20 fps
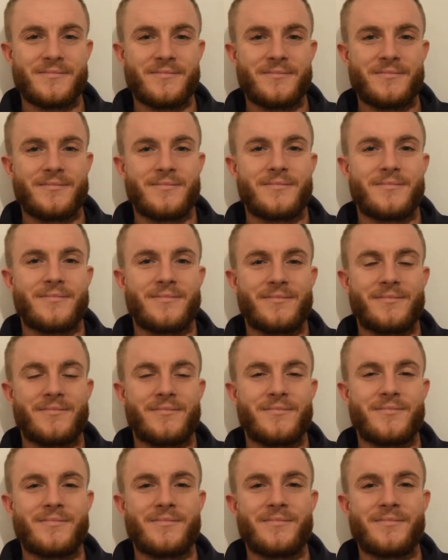
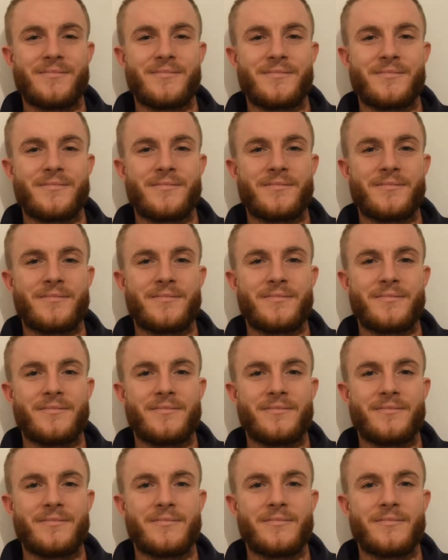
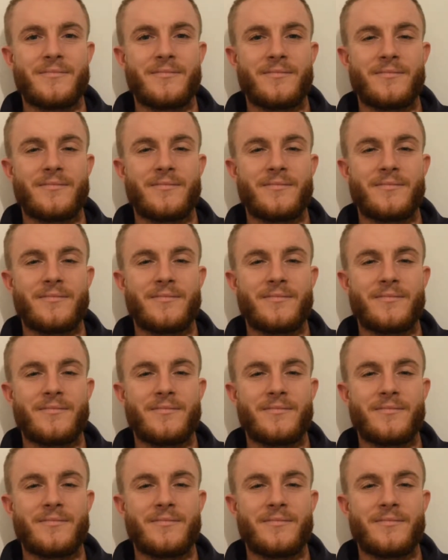(not speaking)